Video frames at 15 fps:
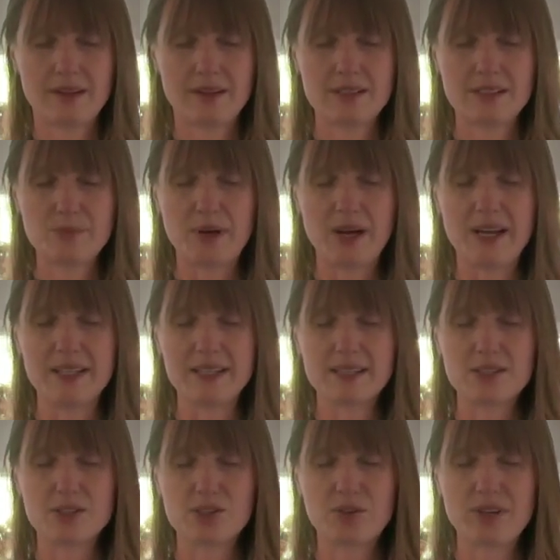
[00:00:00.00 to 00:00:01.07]
spine
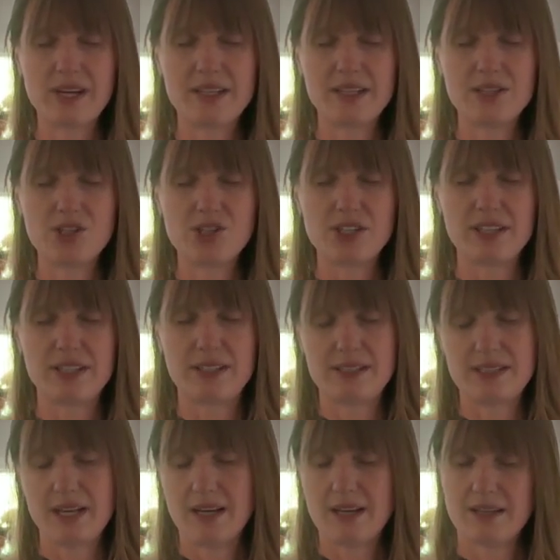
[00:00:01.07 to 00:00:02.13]
straight, chin
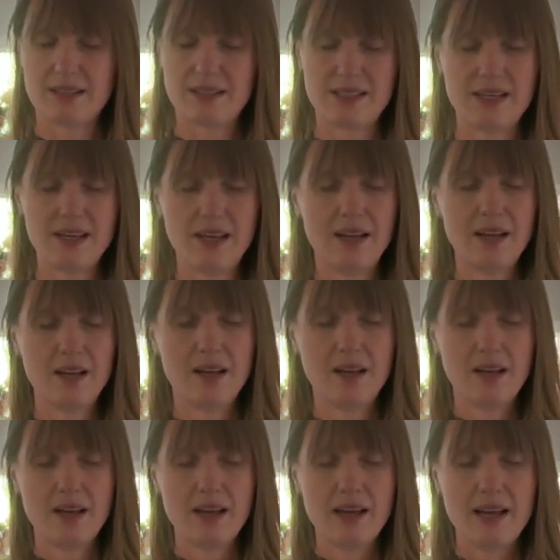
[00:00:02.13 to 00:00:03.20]
tucked,
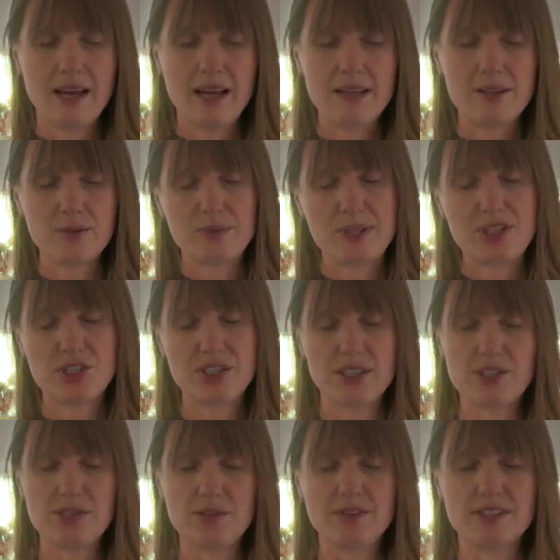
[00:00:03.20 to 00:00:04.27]
head
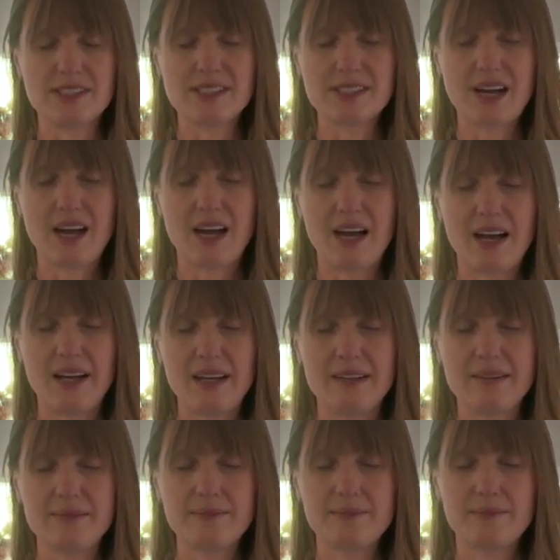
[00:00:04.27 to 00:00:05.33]
reaching to the
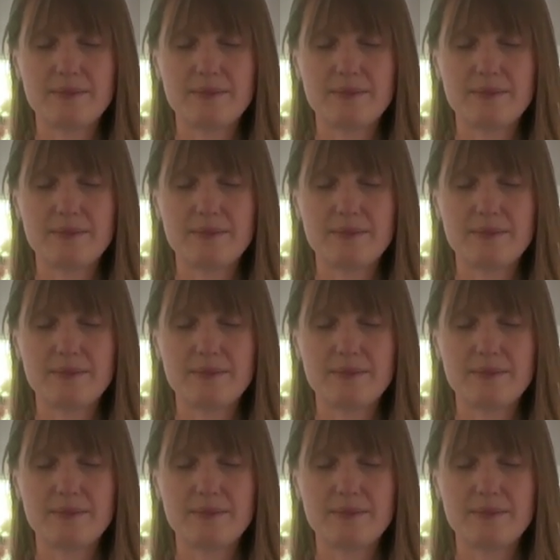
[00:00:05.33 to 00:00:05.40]
sky.